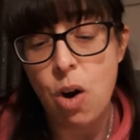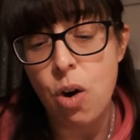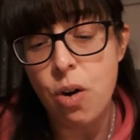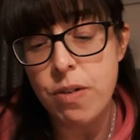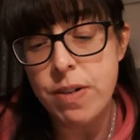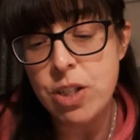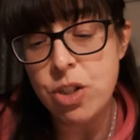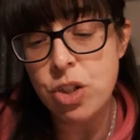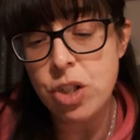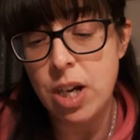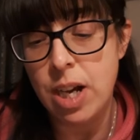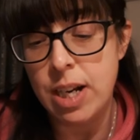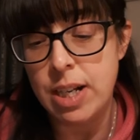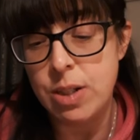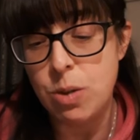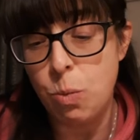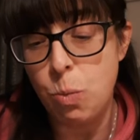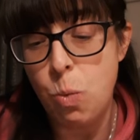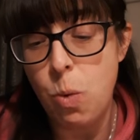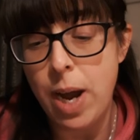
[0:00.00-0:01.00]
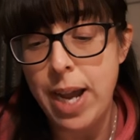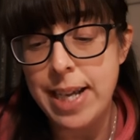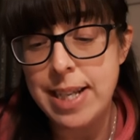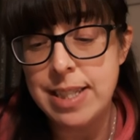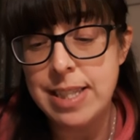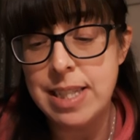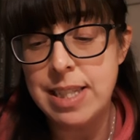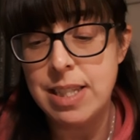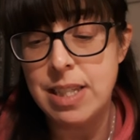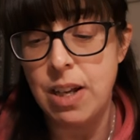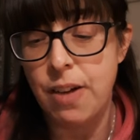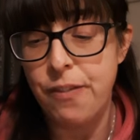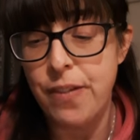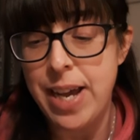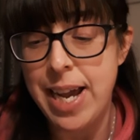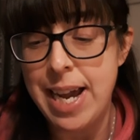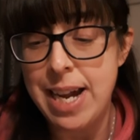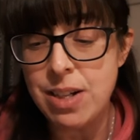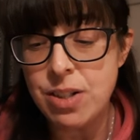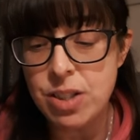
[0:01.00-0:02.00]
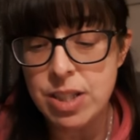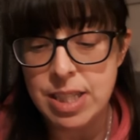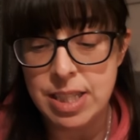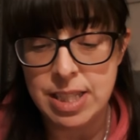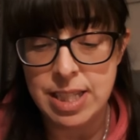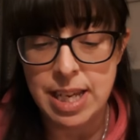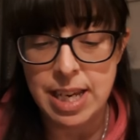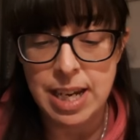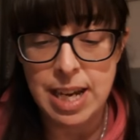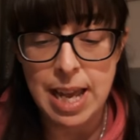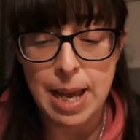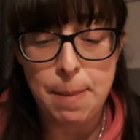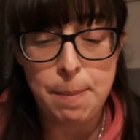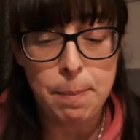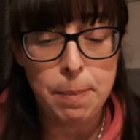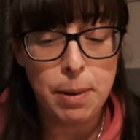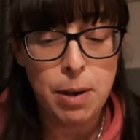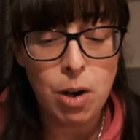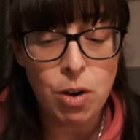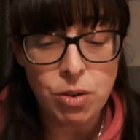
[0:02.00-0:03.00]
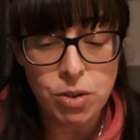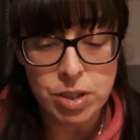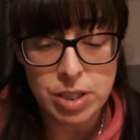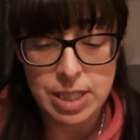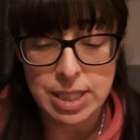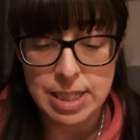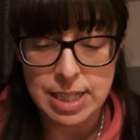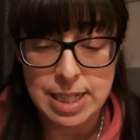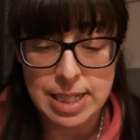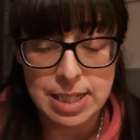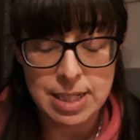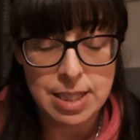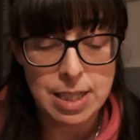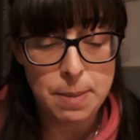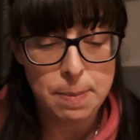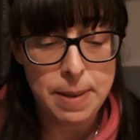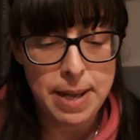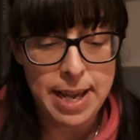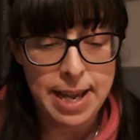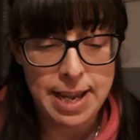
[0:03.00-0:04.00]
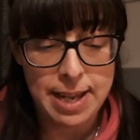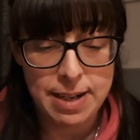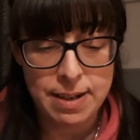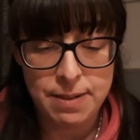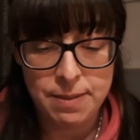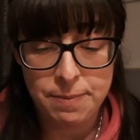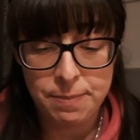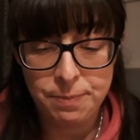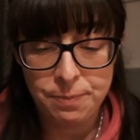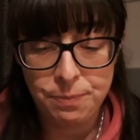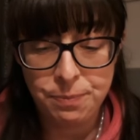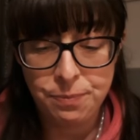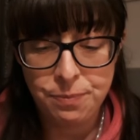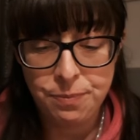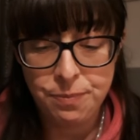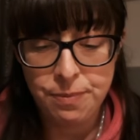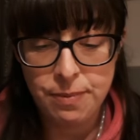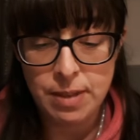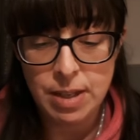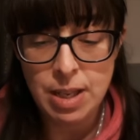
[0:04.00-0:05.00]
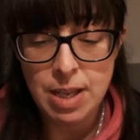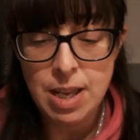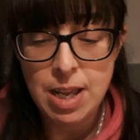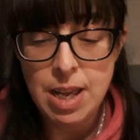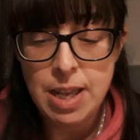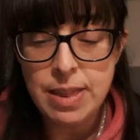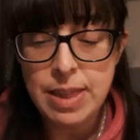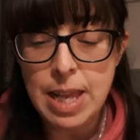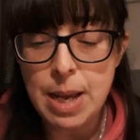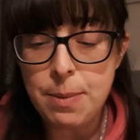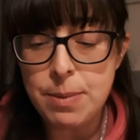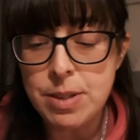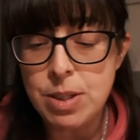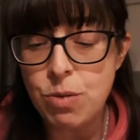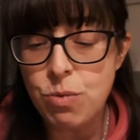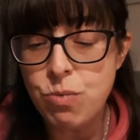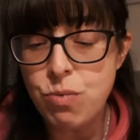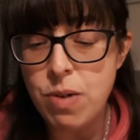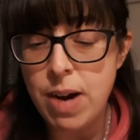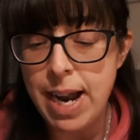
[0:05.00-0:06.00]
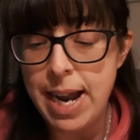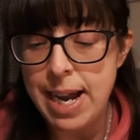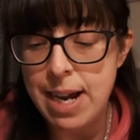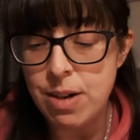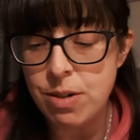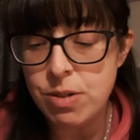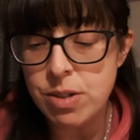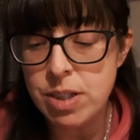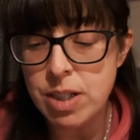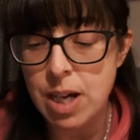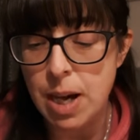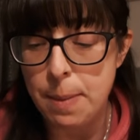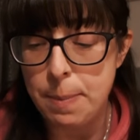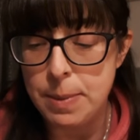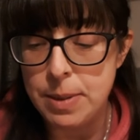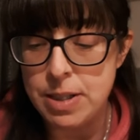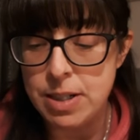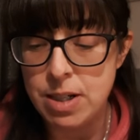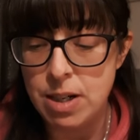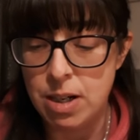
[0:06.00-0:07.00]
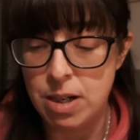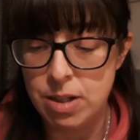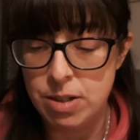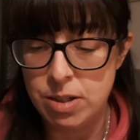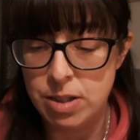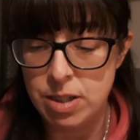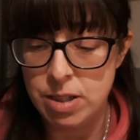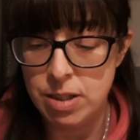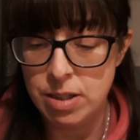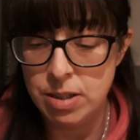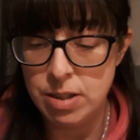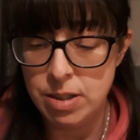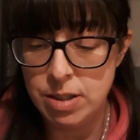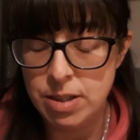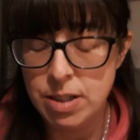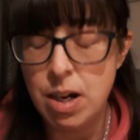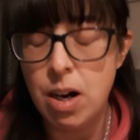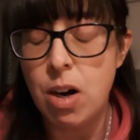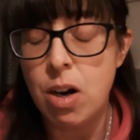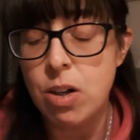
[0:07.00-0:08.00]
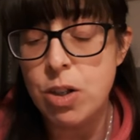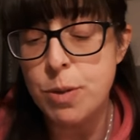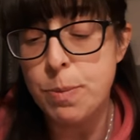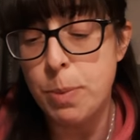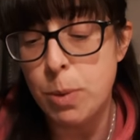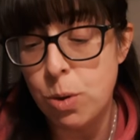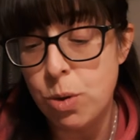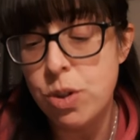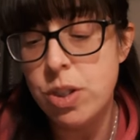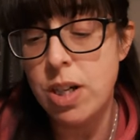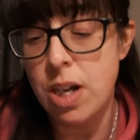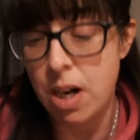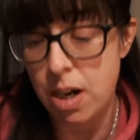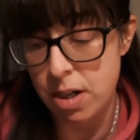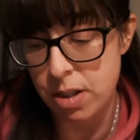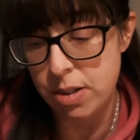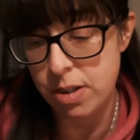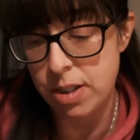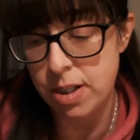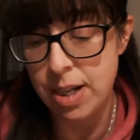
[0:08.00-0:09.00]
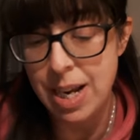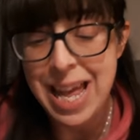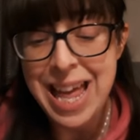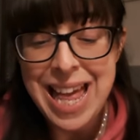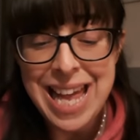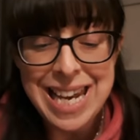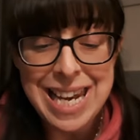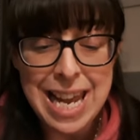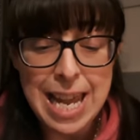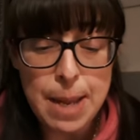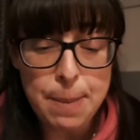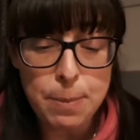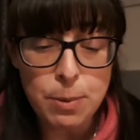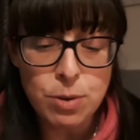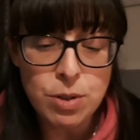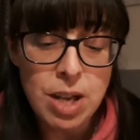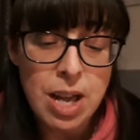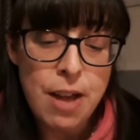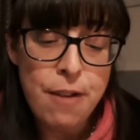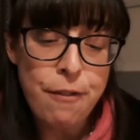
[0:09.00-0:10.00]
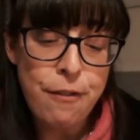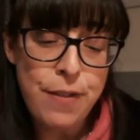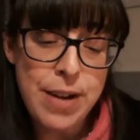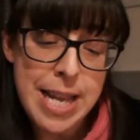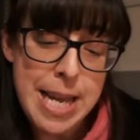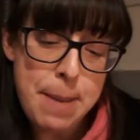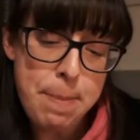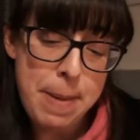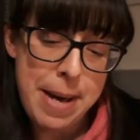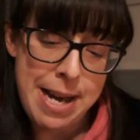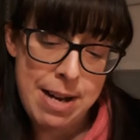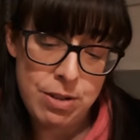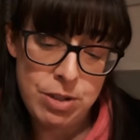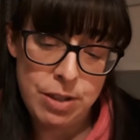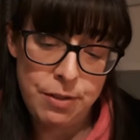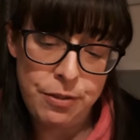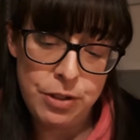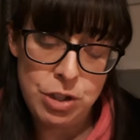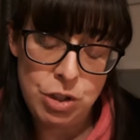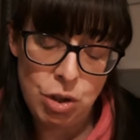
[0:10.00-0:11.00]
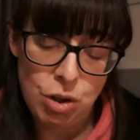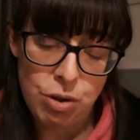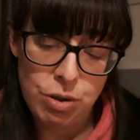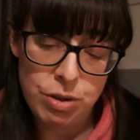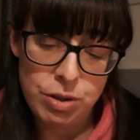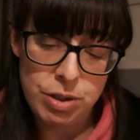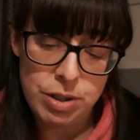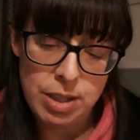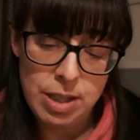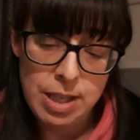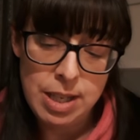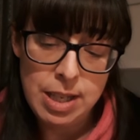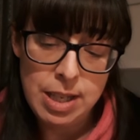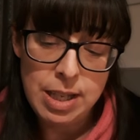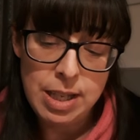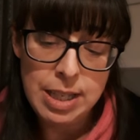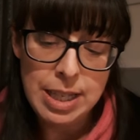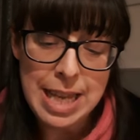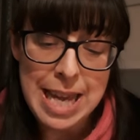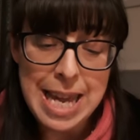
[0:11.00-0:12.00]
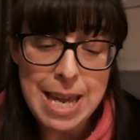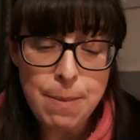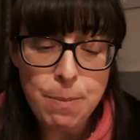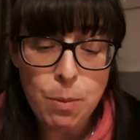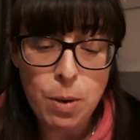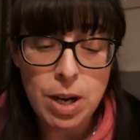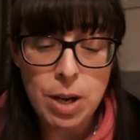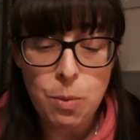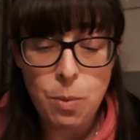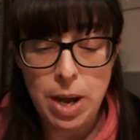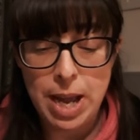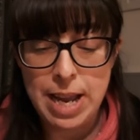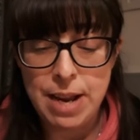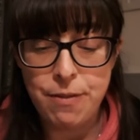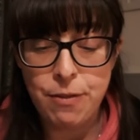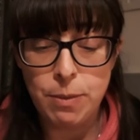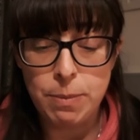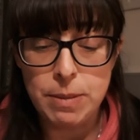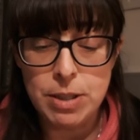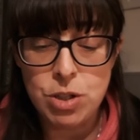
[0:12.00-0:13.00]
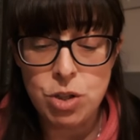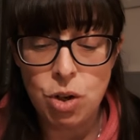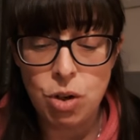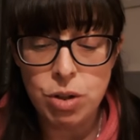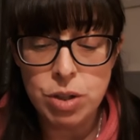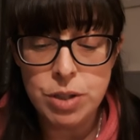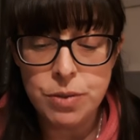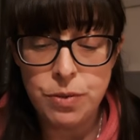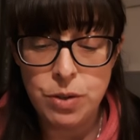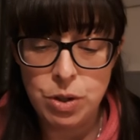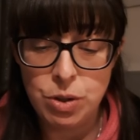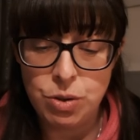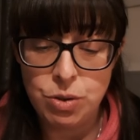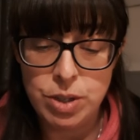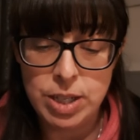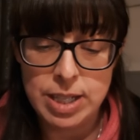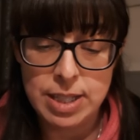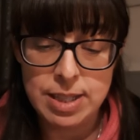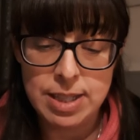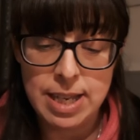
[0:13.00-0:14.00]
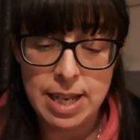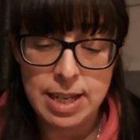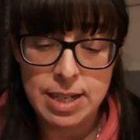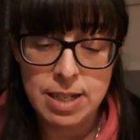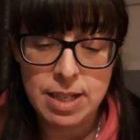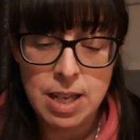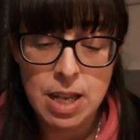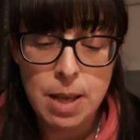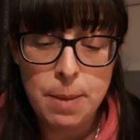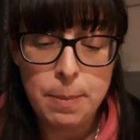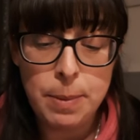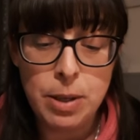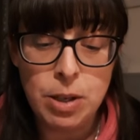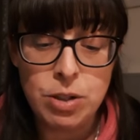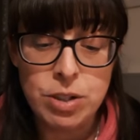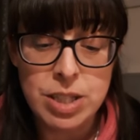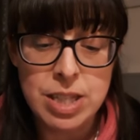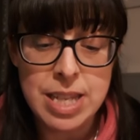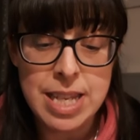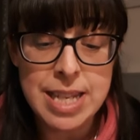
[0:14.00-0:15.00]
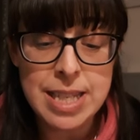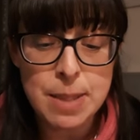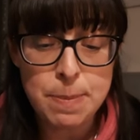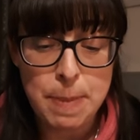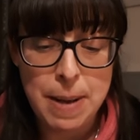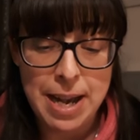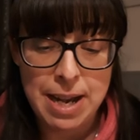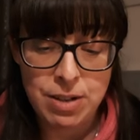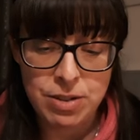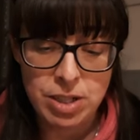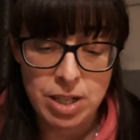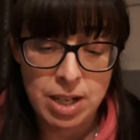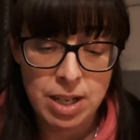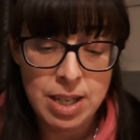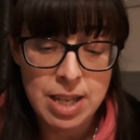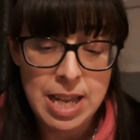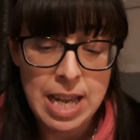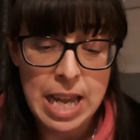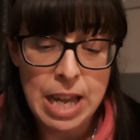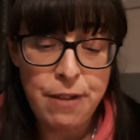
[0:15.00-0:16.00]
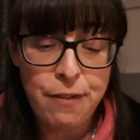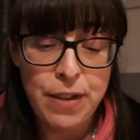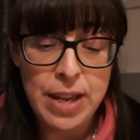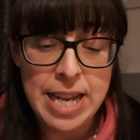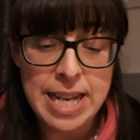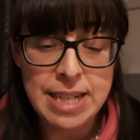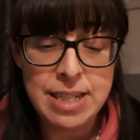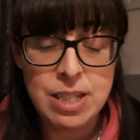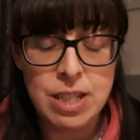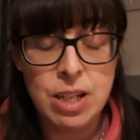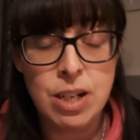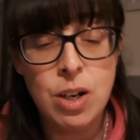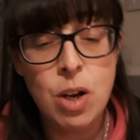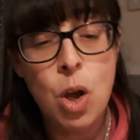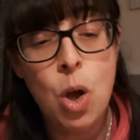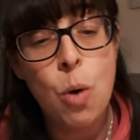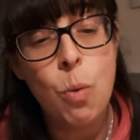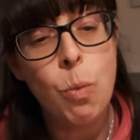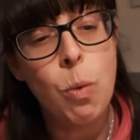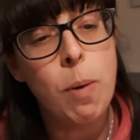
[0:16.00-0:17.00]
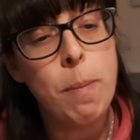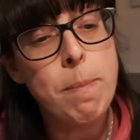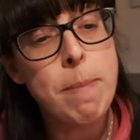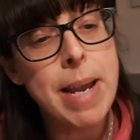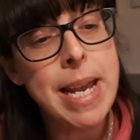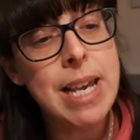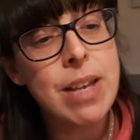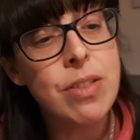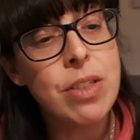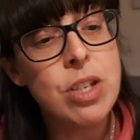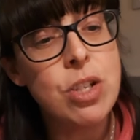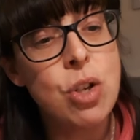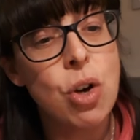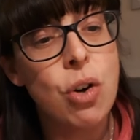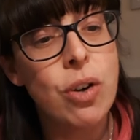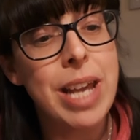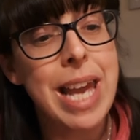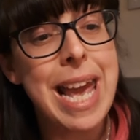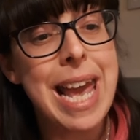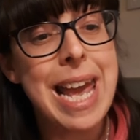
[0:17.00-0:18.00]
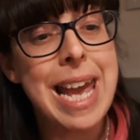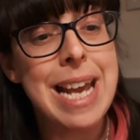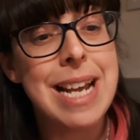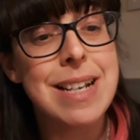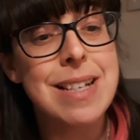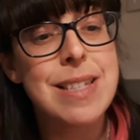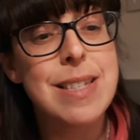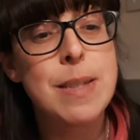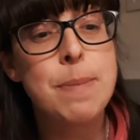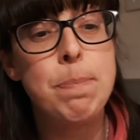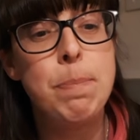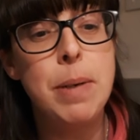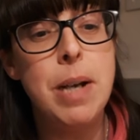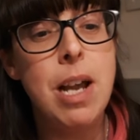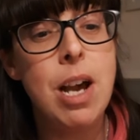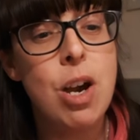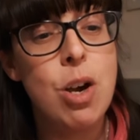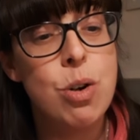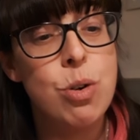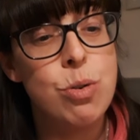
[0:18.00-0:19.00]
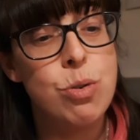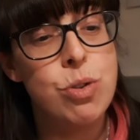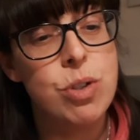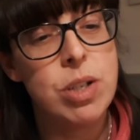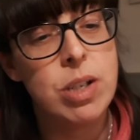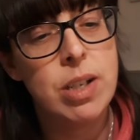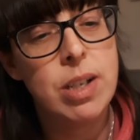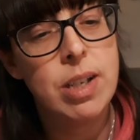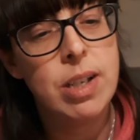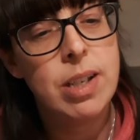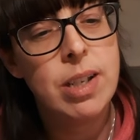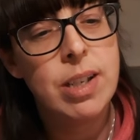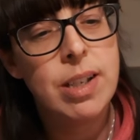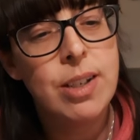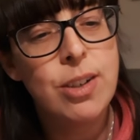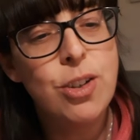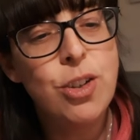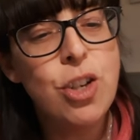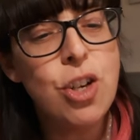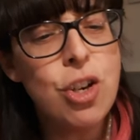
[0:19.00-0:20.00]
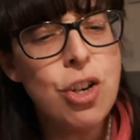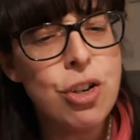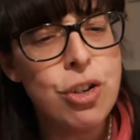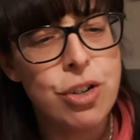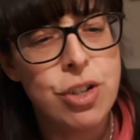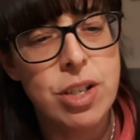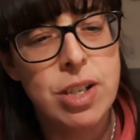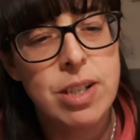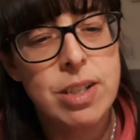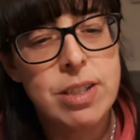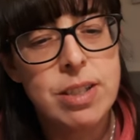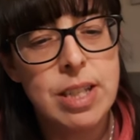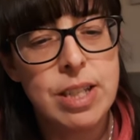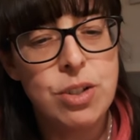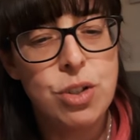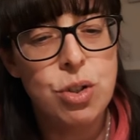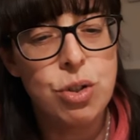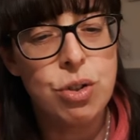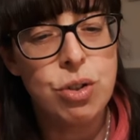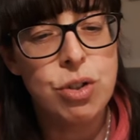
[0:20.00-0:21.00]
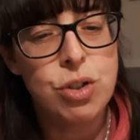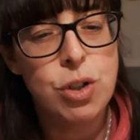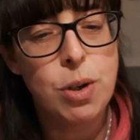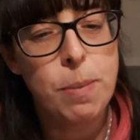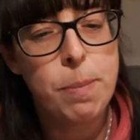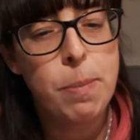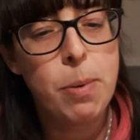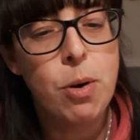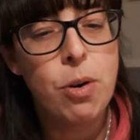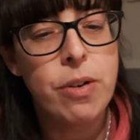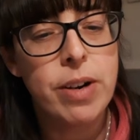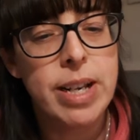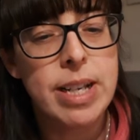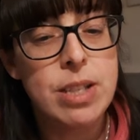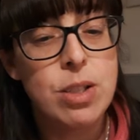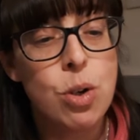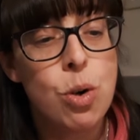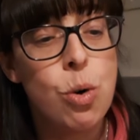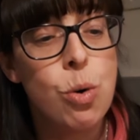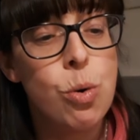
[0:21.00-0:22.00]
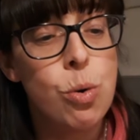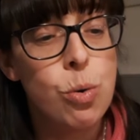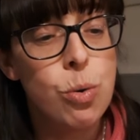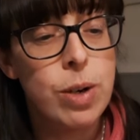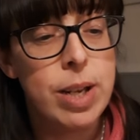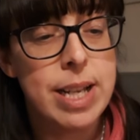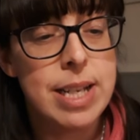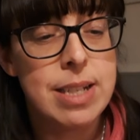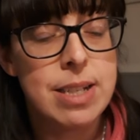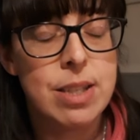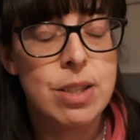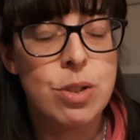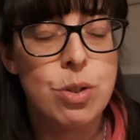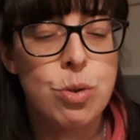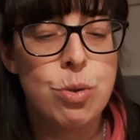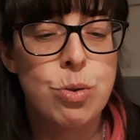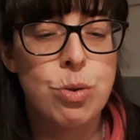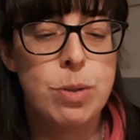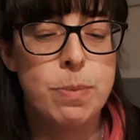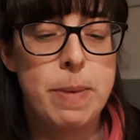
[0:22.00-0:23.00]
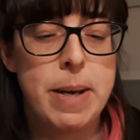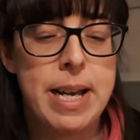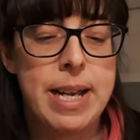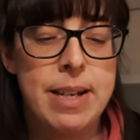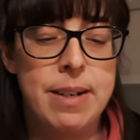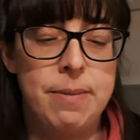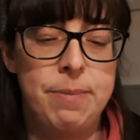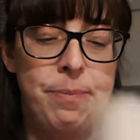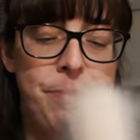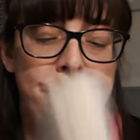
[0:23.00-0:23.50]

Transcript: orange coloured waxy stuff out of the tin and plonked it into the pan. There was a round cupboard carton, cardboard carton, labelled flea powder for dogs, Keep well away from the dog's food, it said, because this powder, if eaten, will make the dog explode. Good, said George, pouring it all into the saucepan.